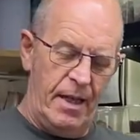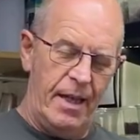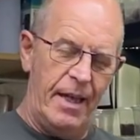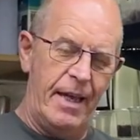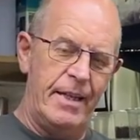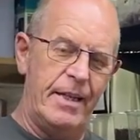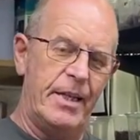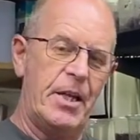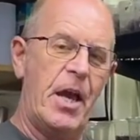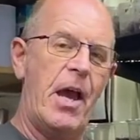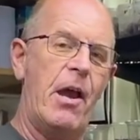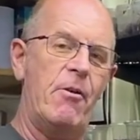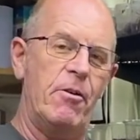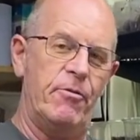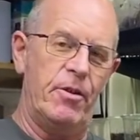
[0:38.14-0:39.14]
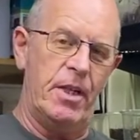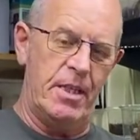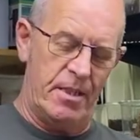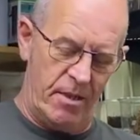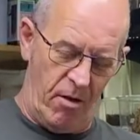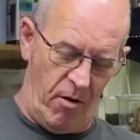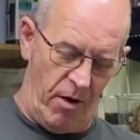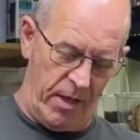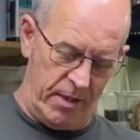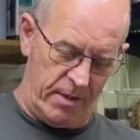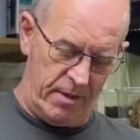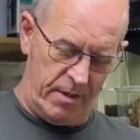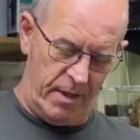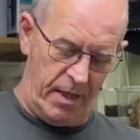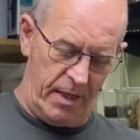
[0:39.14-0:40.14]
the care of these
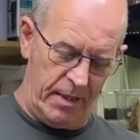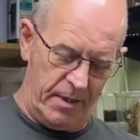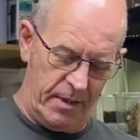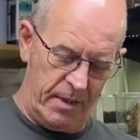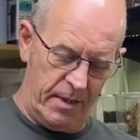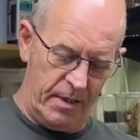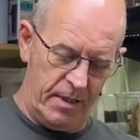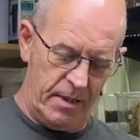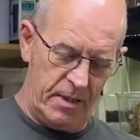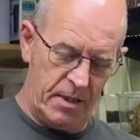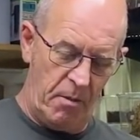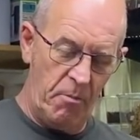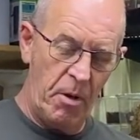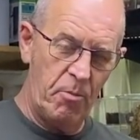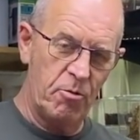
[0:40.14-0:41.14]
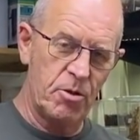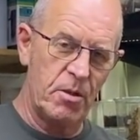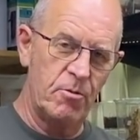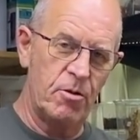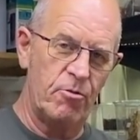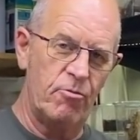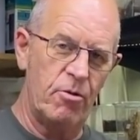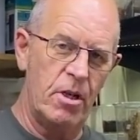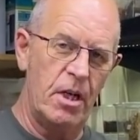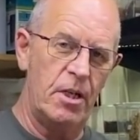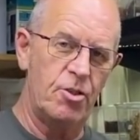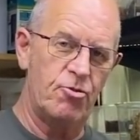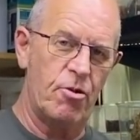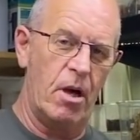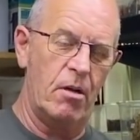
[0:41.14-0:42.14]
guys, and some people seem to really
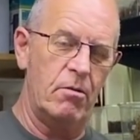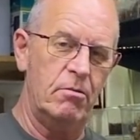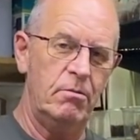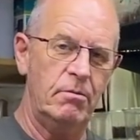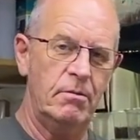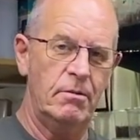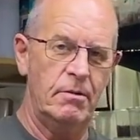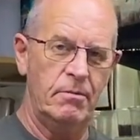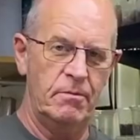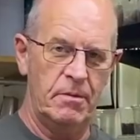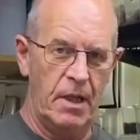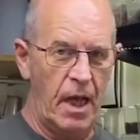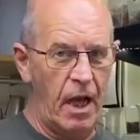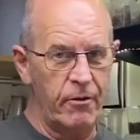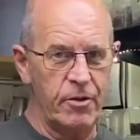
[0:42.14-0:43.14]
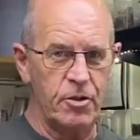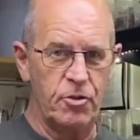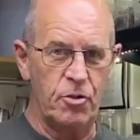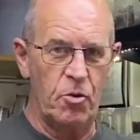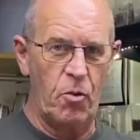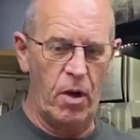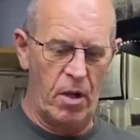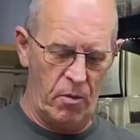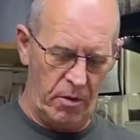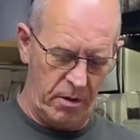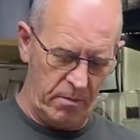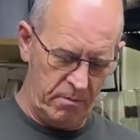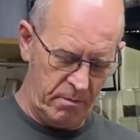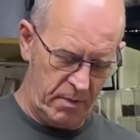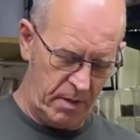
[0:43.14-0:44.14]
struggle, others do well with
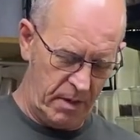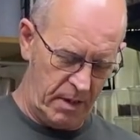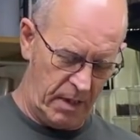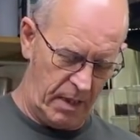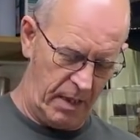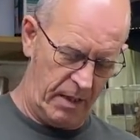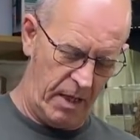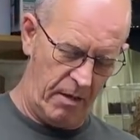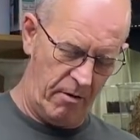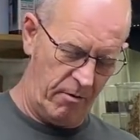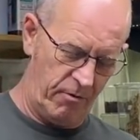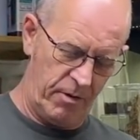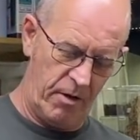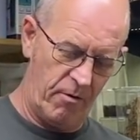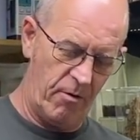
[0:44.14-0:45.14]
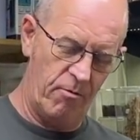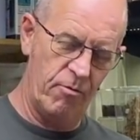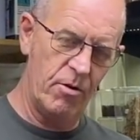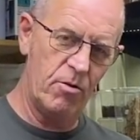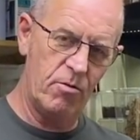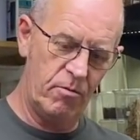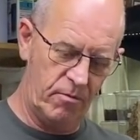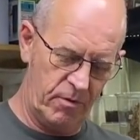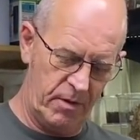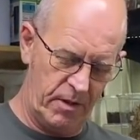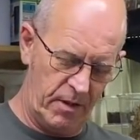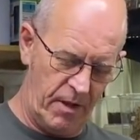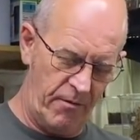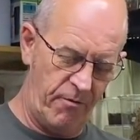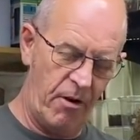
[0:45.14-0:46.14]
them. They're
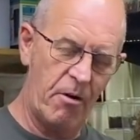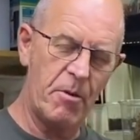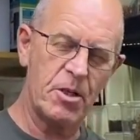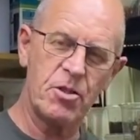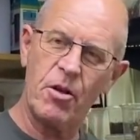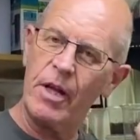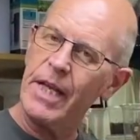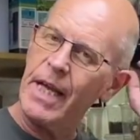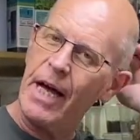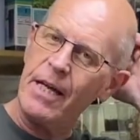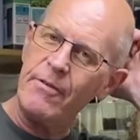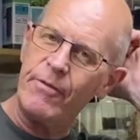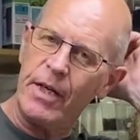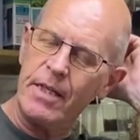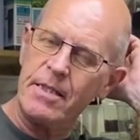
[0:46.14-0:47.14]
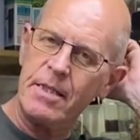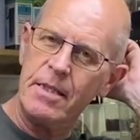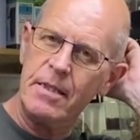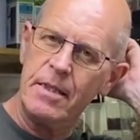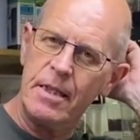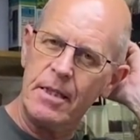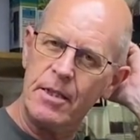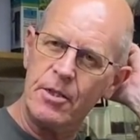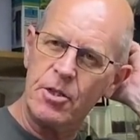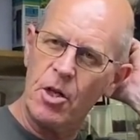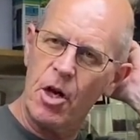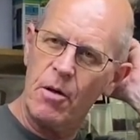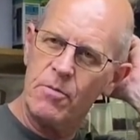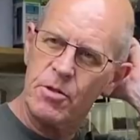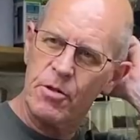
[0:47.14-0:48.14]
very much like the Avix in the
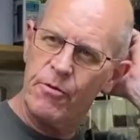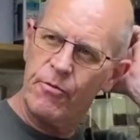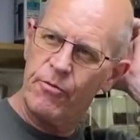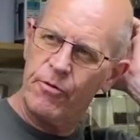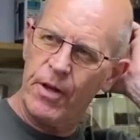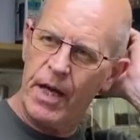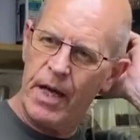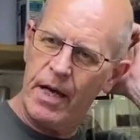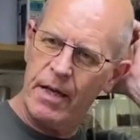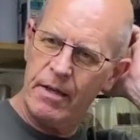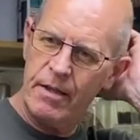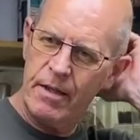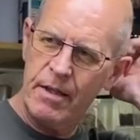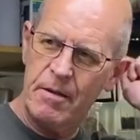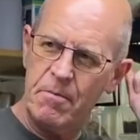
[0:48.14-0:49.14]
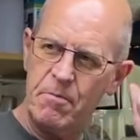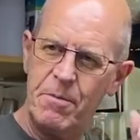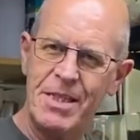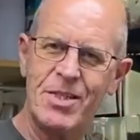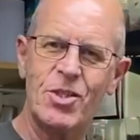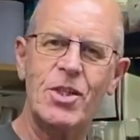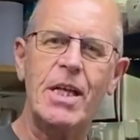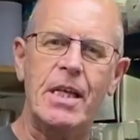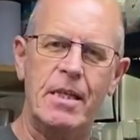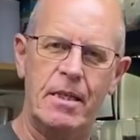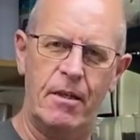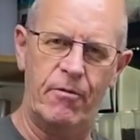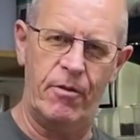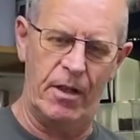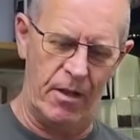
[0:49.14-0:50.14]
terms of their mystique,
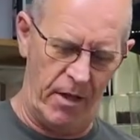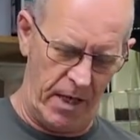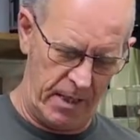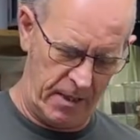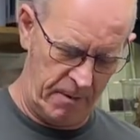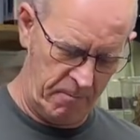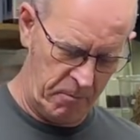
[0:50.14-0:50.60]
if you like.